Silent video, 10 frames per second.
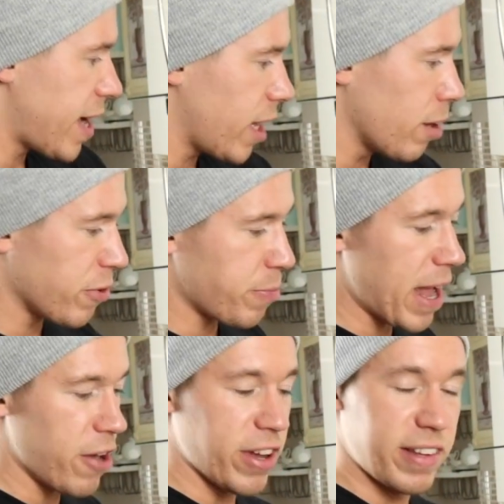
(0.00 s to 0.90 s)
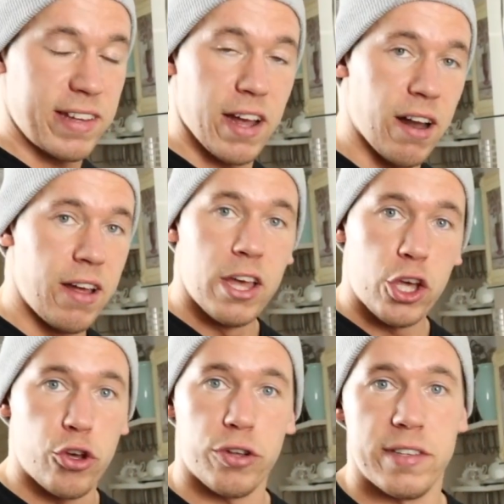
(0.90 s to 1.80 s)
regular basmati rice here,
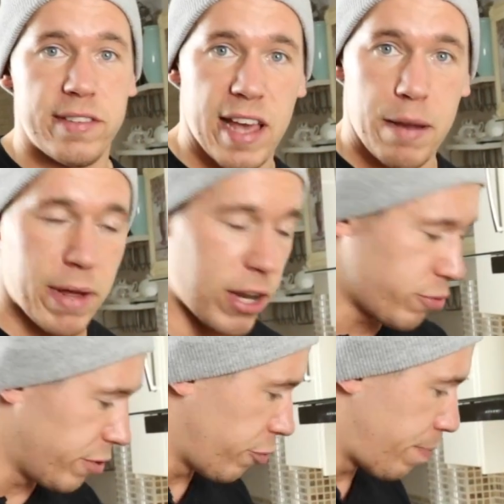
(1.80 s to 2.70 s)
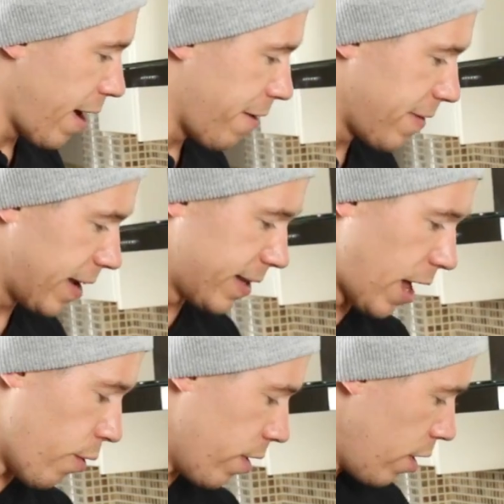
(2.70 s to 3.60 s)
cooked in 10 minutes, which is perfect.
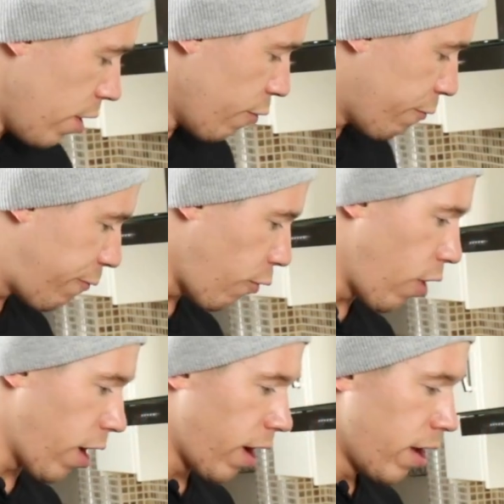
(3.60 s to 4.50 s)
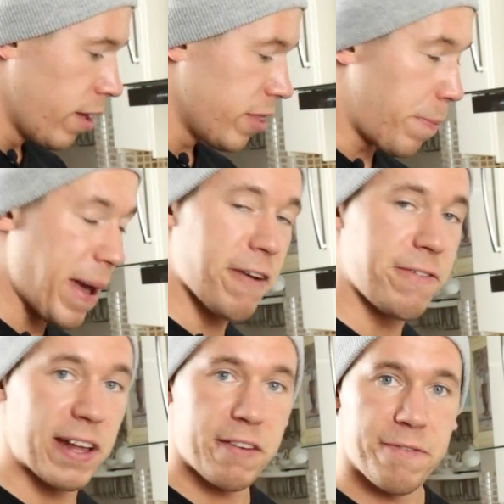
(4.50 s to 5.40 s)
Now, for the
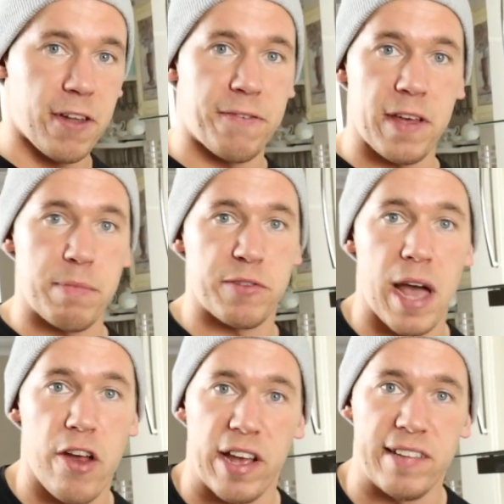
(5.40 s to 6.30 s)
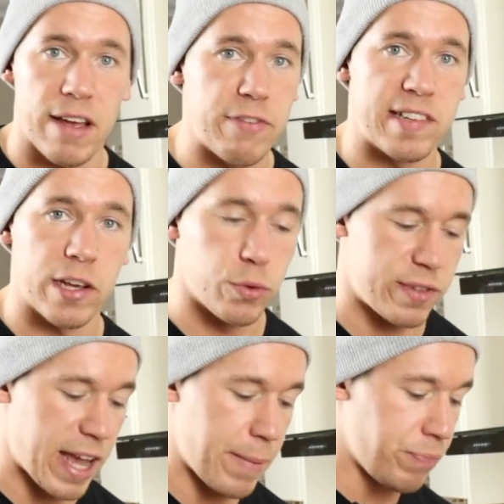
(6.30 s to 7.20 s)
perfect fluffy basmati rice every single
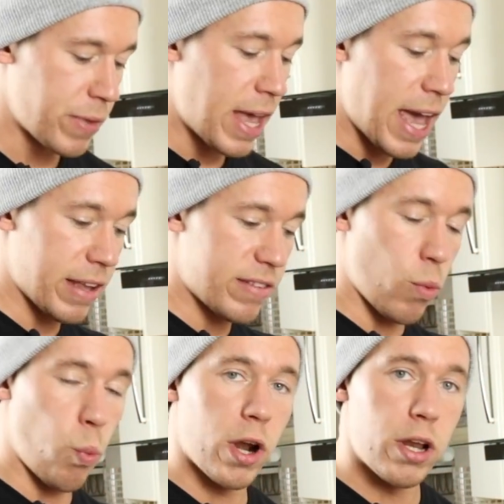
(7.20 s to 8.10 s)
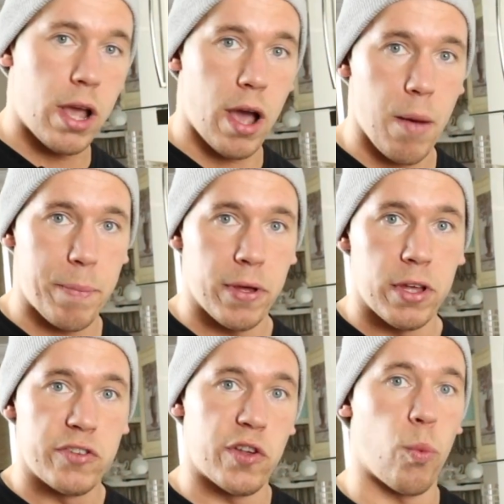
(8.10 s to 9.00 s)
time, it's 1 cup
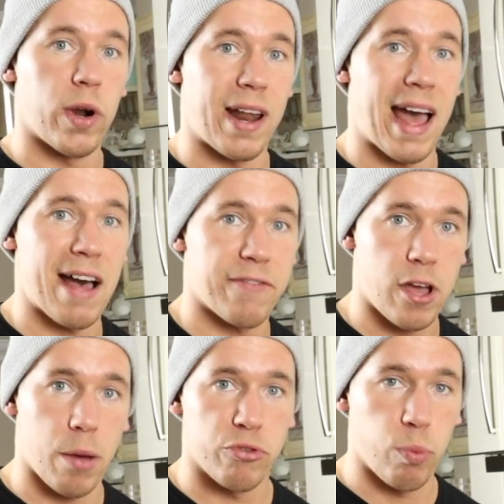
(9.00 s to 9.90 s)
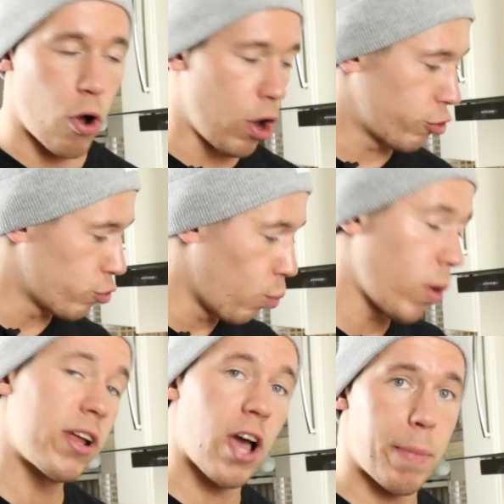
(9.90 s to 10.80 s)
to 1.5 cups water. So
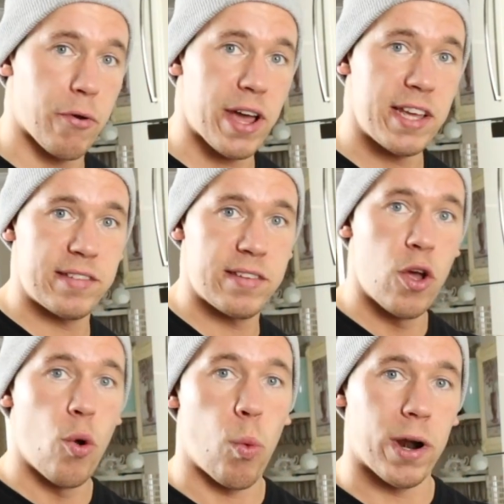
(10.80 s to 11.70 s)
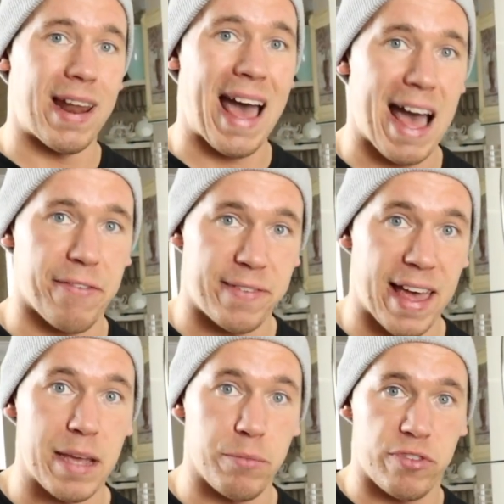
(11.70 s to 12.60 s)
1 cup of rice, 1.5
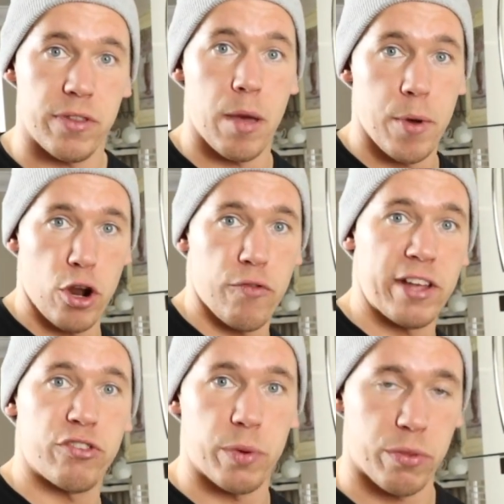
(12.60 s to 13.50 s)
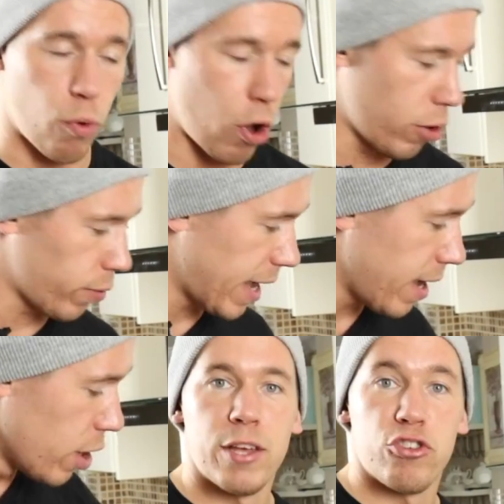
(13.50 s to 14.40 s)
times the amount of rice with water,
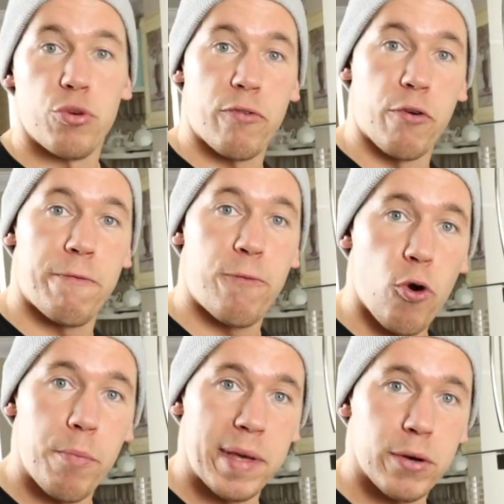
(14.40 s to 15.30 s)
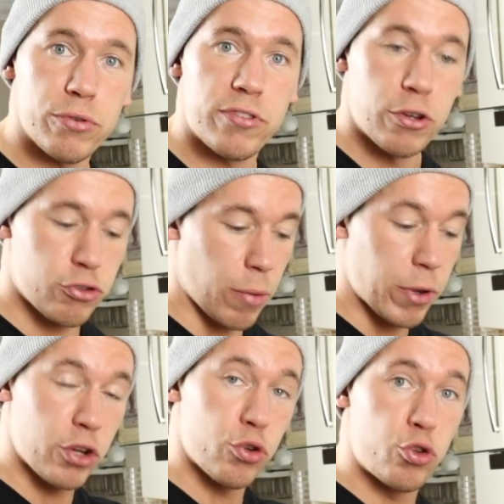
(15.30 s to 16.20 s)
okay? So we've got 4 meals, so I'm
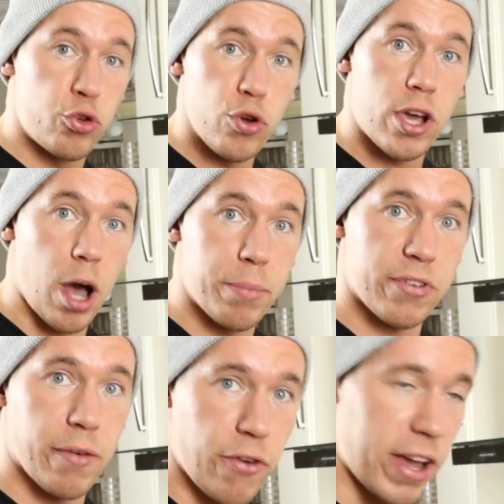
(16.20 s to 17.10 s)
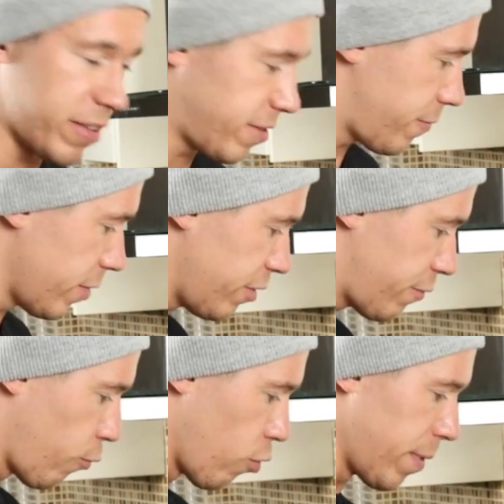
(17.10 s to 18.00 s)
going to do 2 cups of rice for these
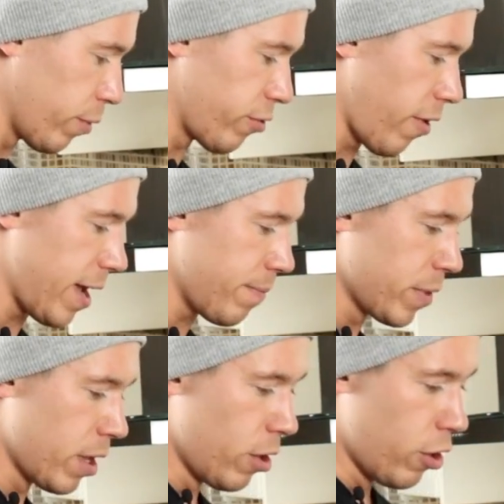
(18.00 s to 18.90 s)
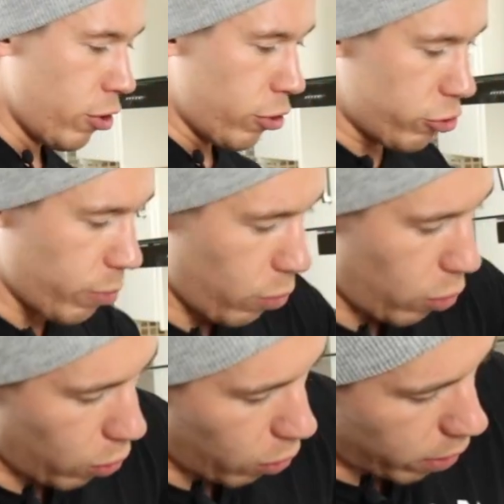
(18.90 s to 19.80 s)
4 meals, all right? So we'll
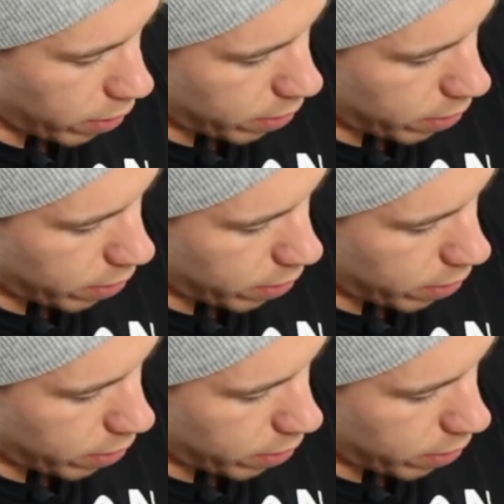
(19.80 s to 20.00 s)
go